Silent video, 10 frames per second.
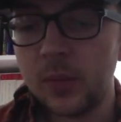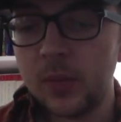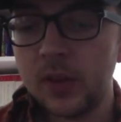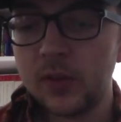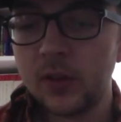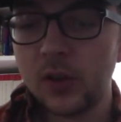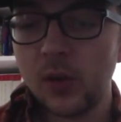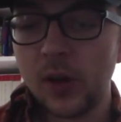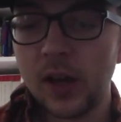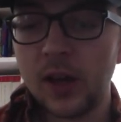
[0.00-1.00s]
So you
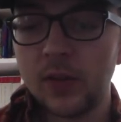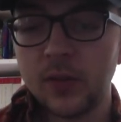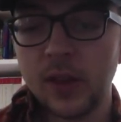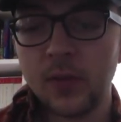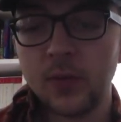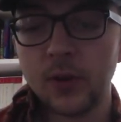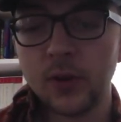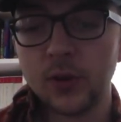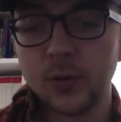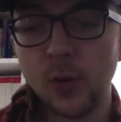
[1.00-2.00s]
have that
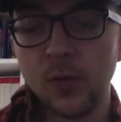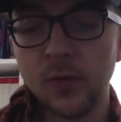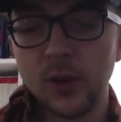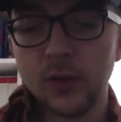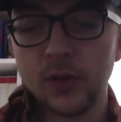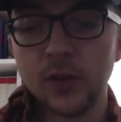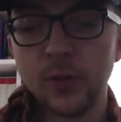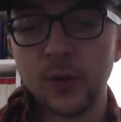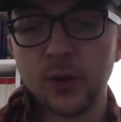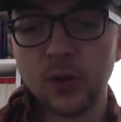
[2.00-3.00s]
first verse in the
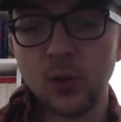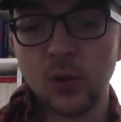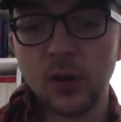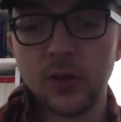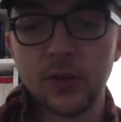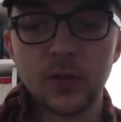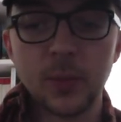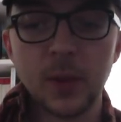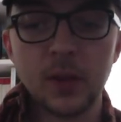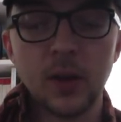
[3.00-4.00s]
first chorus,
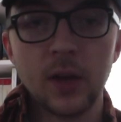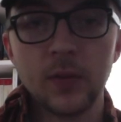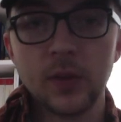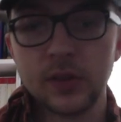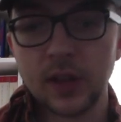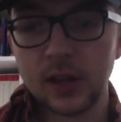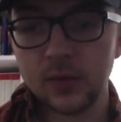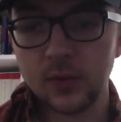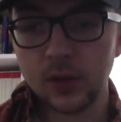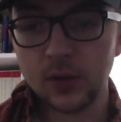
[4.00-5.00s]
then you have the second
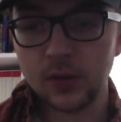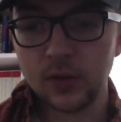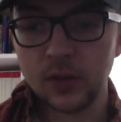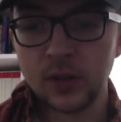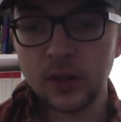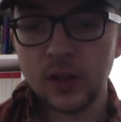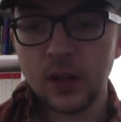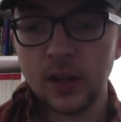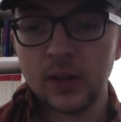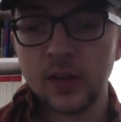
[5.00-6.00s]
verse,
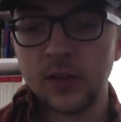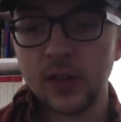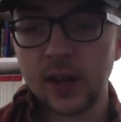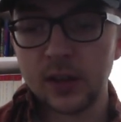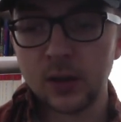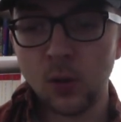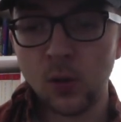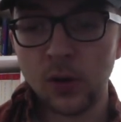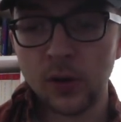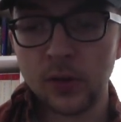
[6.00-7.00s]
and then the second
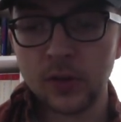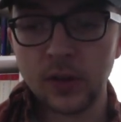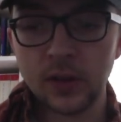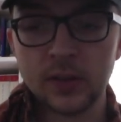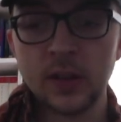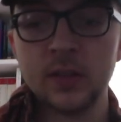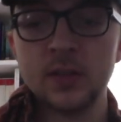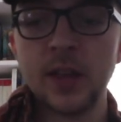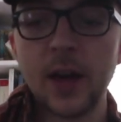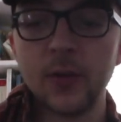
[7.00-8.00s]
chorus, and then
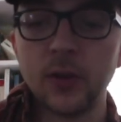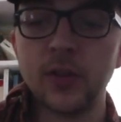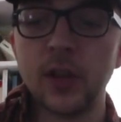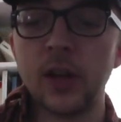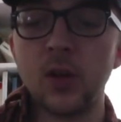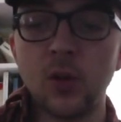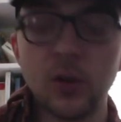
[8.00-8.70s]
after the second chorus